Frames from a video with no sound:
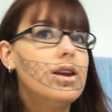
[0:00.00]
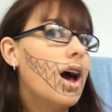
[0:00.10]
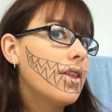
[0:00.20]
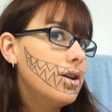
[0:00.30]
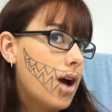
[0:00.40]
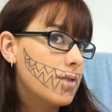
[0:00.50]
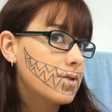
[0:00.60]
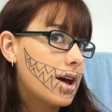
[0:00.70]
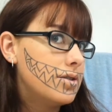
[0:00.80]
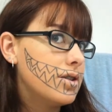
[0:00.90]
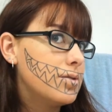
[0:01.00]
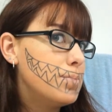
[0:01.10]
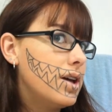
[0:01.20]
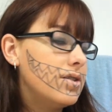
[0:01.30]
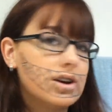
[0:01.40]
now that you have kind of this
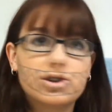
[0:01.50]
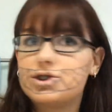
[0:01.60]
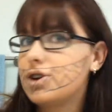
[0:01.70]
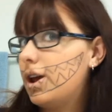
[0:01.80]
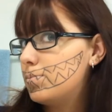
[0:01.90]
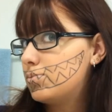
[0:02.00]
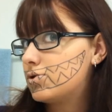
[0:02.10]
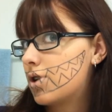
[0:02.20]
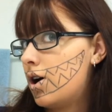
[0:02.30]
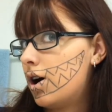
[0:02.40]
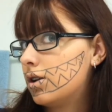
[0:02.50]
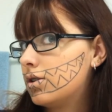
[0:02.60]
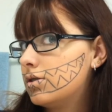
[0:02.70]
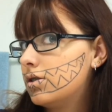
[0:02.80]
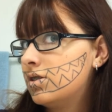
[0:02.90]
basic shape
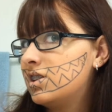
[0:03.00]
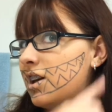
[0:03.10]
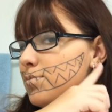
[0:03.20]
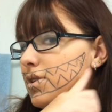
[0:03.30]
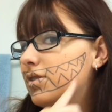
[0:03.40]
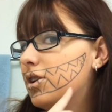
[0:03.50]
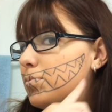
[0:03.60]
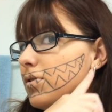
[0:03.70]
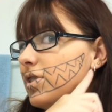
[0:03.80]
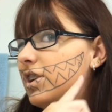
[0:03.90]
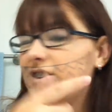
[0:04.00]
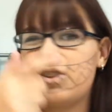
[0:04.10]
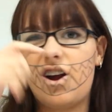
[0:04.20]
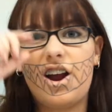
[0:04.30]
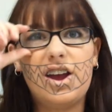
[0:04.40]
drawn, kind of messed up over here,
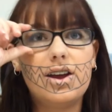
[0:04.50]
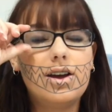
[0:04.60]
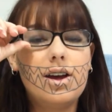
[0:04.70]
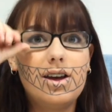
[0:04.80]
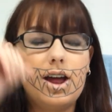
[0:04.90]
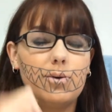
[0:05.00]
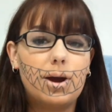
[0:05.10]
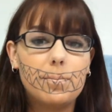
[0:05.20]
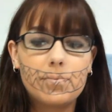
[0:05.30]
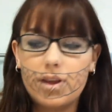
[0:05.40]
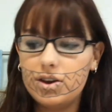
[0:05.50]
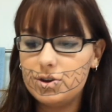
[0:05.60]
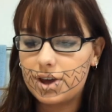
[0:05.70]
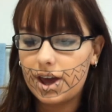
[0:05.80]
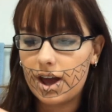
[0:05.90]
sorry. Anyway,
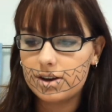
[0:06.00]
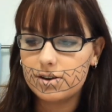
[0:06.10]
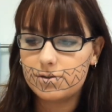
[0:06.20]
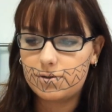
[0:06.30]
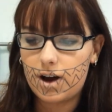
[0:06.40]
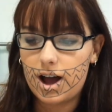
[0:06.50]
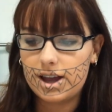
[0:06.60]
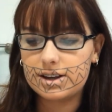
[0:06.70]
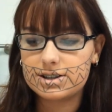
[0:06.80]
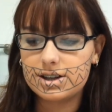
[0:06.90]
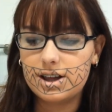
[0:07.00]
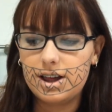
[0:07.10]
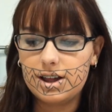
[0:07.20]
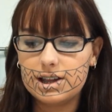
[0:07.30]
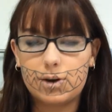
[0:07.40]
you can find
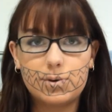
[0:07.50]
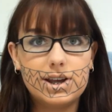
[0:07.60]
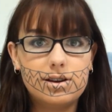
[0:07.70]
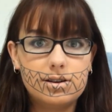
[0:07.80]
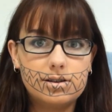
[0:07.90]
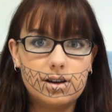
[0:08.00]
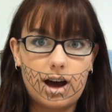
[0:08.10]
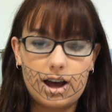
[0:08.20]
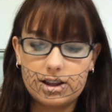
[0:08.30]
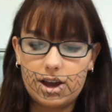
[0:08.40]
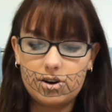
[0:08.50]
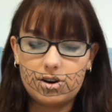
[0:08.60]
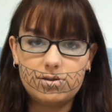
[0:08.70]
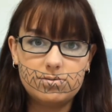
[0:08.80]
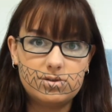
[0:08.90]
liquid
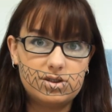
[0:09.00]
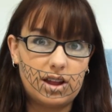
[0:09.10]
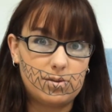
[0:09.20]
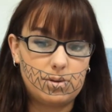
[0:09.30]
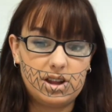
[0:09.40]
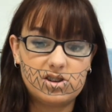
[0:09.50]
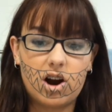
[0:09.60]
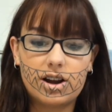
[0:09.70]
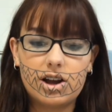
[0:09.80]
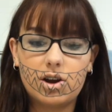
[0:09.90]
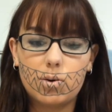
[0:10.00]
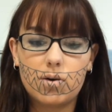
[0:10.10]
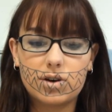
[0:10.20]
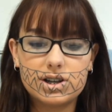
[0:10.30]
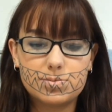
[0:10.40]
eyeliner that's really dark and go
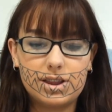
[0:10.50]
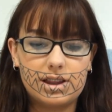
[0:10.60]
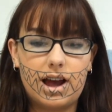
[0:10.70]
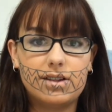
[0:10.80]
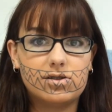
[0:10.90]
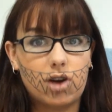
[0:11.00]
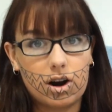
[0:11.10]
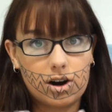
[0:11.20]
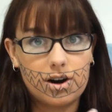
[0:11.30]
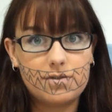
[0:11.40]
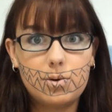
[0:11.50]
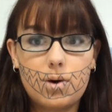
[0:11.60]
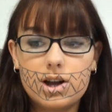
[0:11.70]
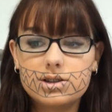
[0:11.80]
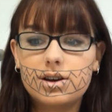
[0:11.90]
over it to make the lines darker if you
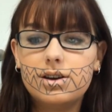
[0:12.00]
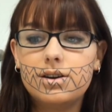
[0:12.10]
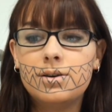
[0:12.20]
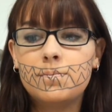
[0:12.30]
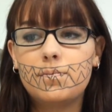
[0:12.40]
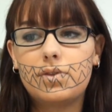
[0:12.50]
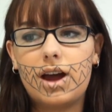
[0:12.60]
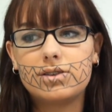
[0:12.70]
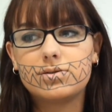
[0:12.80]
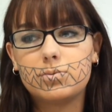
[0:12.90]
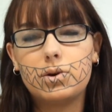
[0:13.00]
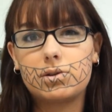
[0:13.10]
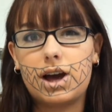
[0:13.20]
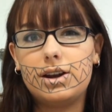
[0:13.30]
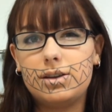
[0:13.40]
want. That
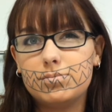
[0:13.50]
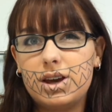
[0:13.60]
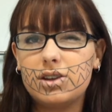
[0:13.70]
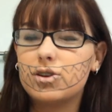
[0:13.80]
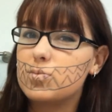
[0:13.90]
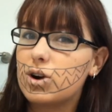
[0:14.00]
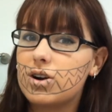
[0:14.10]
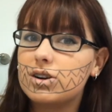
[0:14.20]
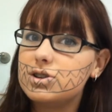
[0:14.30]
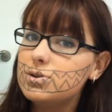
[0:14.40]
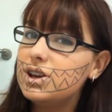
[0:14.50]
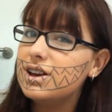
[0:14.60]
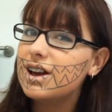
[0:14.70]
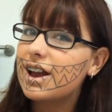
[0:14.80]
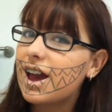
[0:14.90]
will kind of make it look more
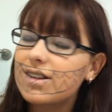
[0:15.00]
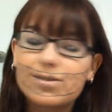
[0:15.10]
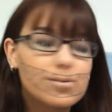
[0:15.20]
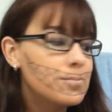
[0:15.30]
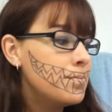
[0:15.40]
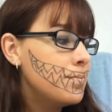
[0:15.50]
cartoony, I guess.